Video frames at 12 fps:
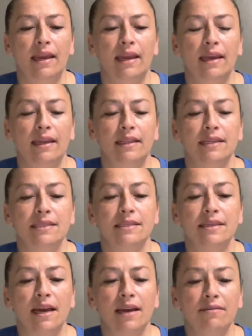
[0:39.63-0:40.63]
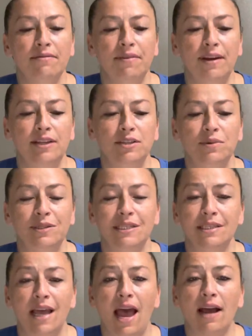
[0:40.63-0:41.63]
In the second phase, which
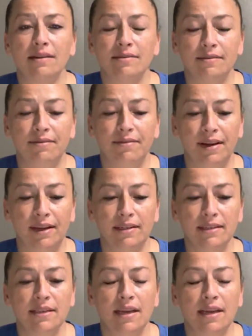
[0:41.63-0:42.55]
is the active phase,